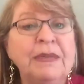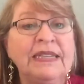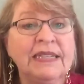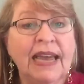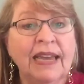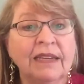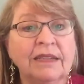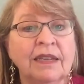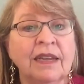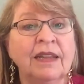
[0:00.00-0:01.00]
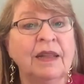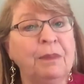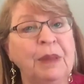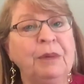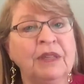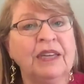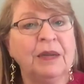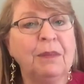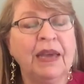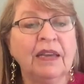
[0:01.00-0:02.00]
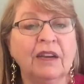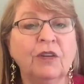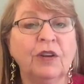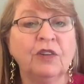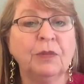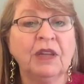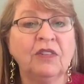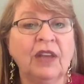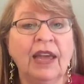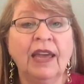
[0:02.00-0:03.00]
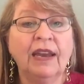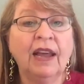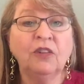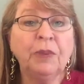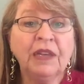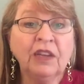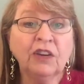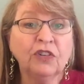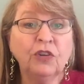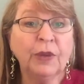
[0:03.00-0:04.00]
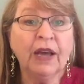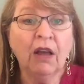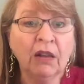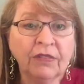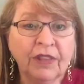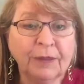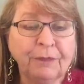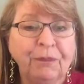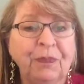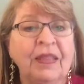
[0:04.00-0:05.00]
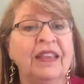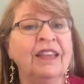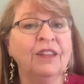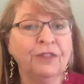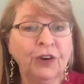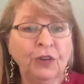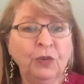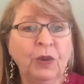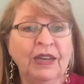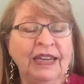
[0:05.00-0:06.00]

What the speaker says: mistakes that people tend to make at Christmas, and I spent years doing all of them. The first one